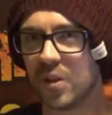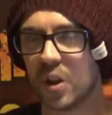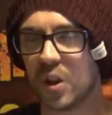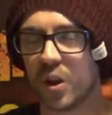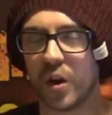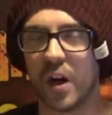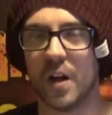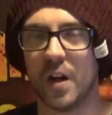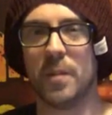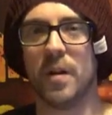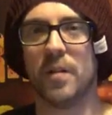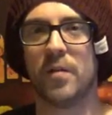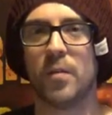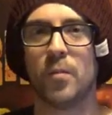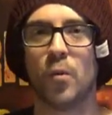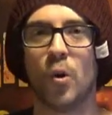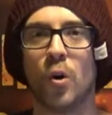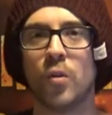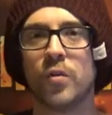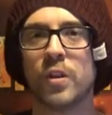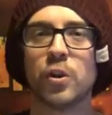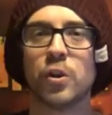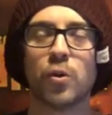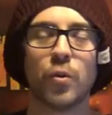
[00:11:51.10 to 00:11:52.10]
correct me if I'm
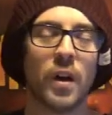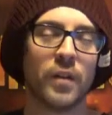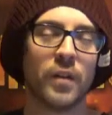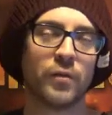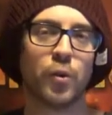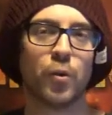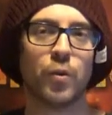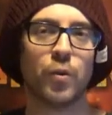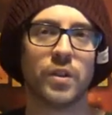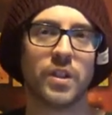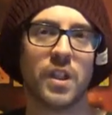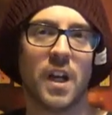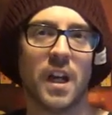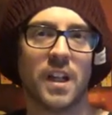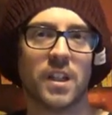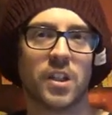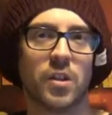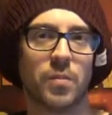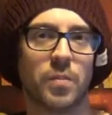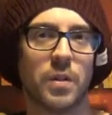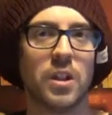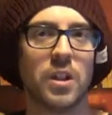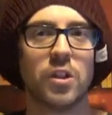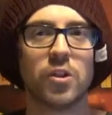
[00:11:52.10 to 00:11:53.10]
wrong, they do have two
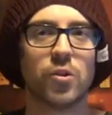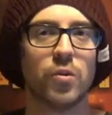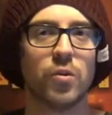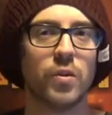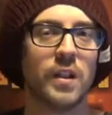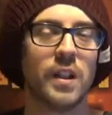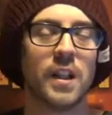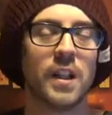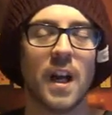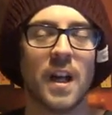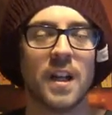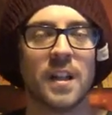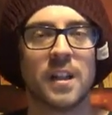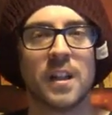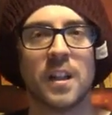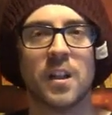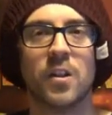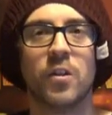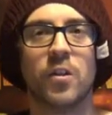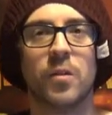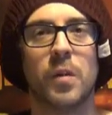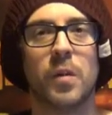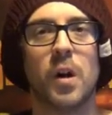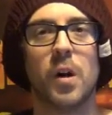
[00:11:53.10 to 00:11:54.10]
attacks apiece, so you can
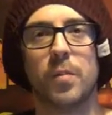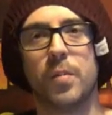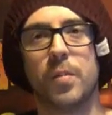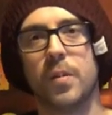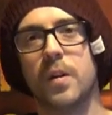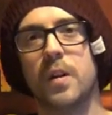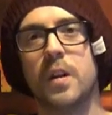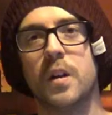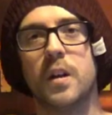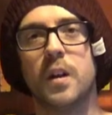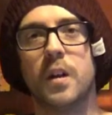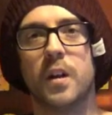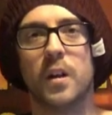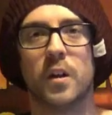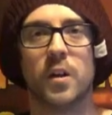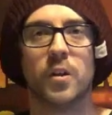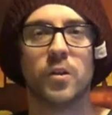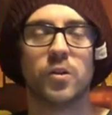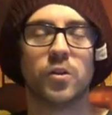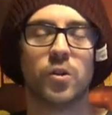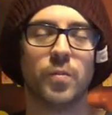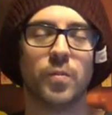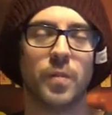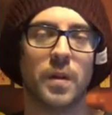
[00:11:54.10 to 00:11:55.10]
gear them up
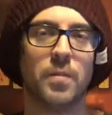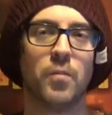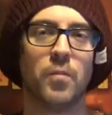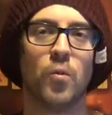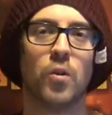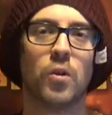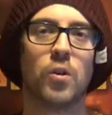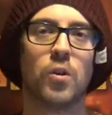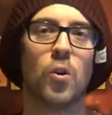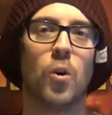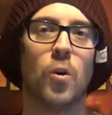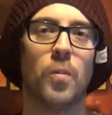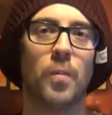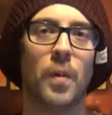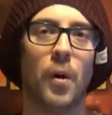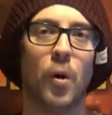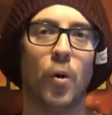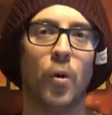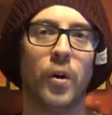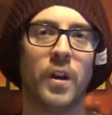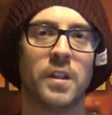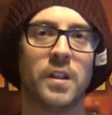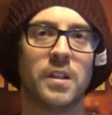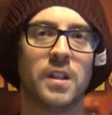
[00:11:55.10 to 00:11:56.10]
to be more combat
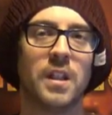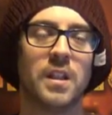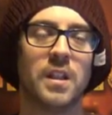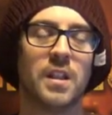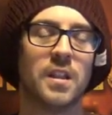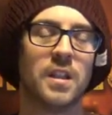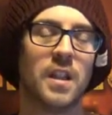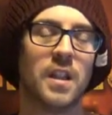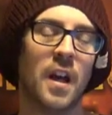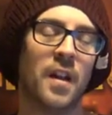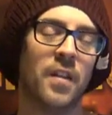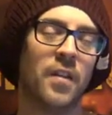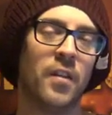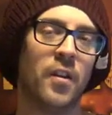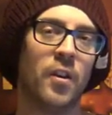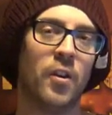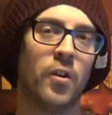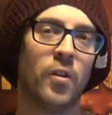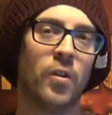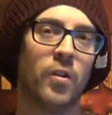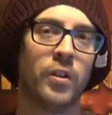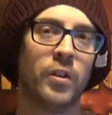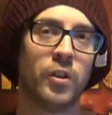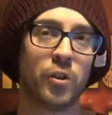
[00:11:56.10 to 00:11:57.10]
orientated, and
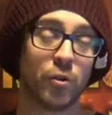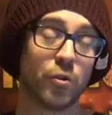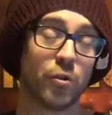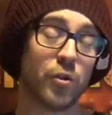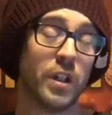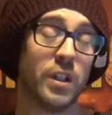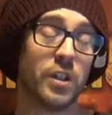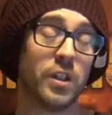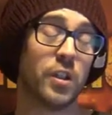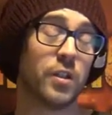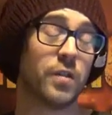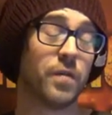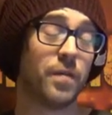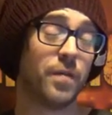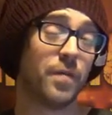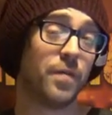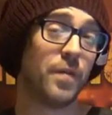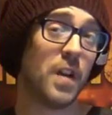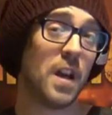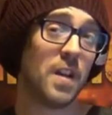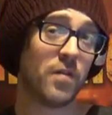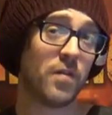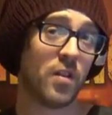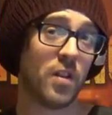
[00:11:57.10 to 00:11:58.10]
their Legion trait does
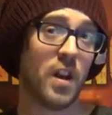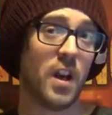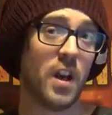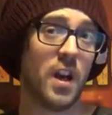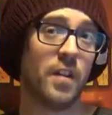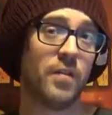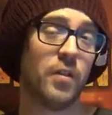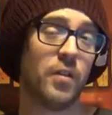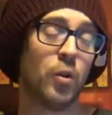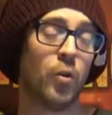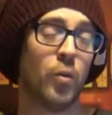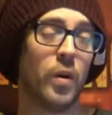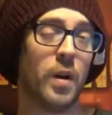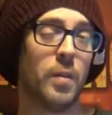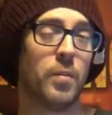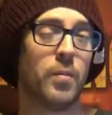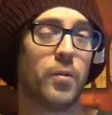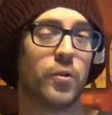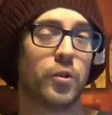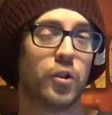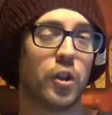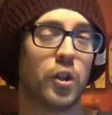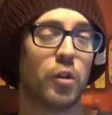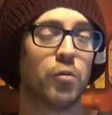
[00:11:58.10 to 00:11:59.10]
favour that if you go
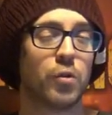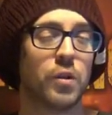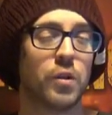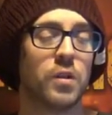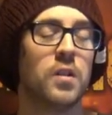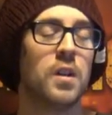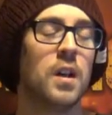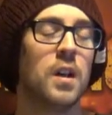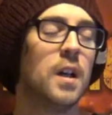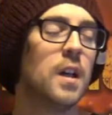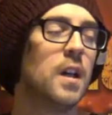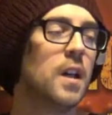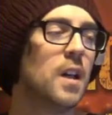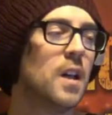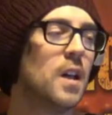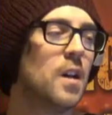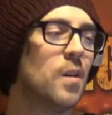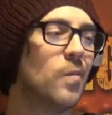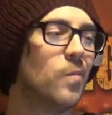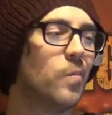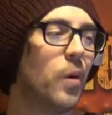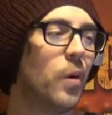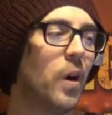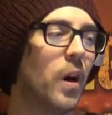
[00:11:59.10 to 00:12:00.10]
Emperor's Children.
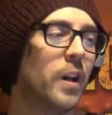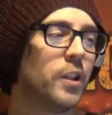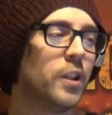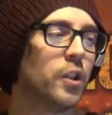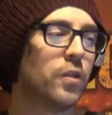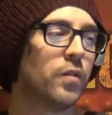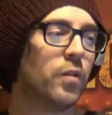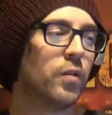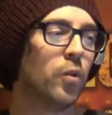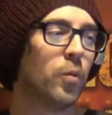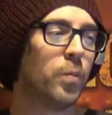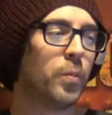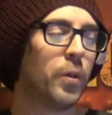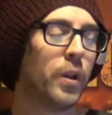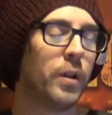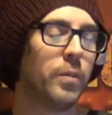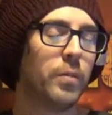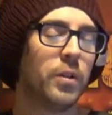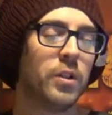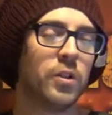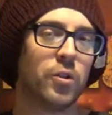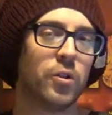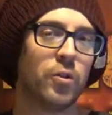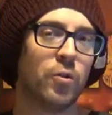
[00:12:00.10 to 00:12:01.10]
But I just feel plague
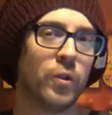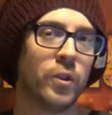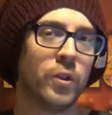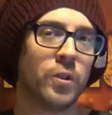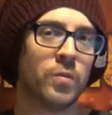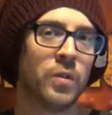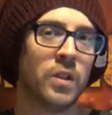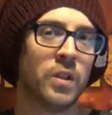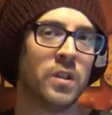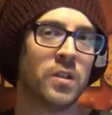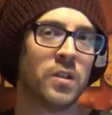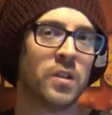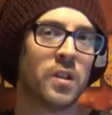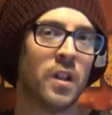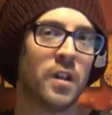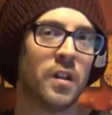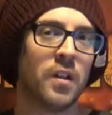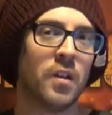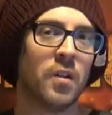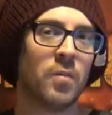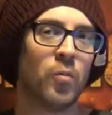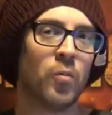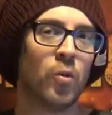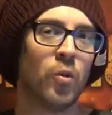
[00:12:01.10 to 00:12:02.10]
marines and noise marines that
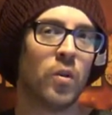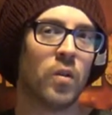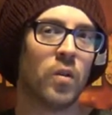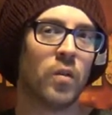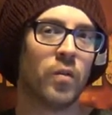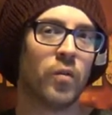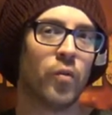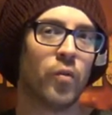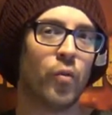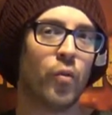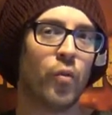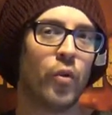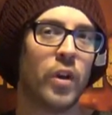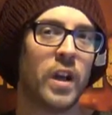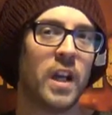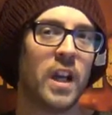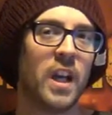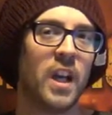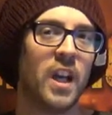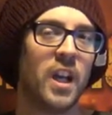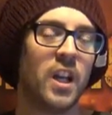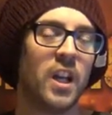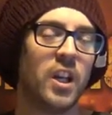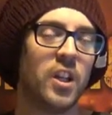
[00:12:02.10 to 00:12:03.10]
they're more
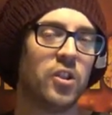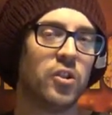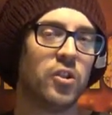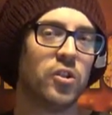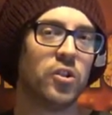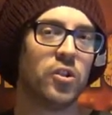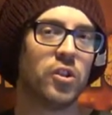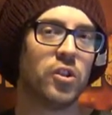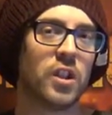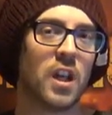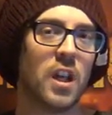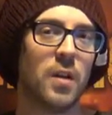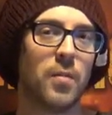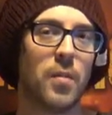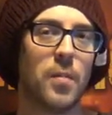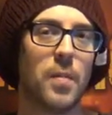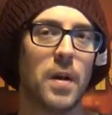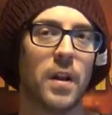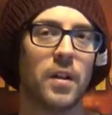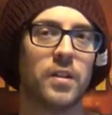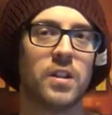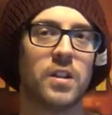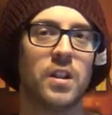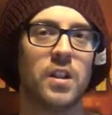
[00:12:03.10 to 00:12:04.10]
ranged
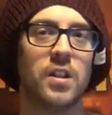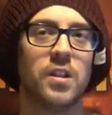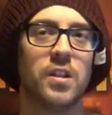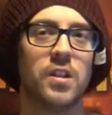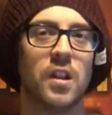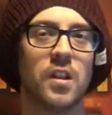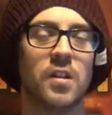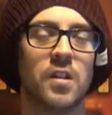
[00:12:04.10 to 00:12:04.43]
capabilities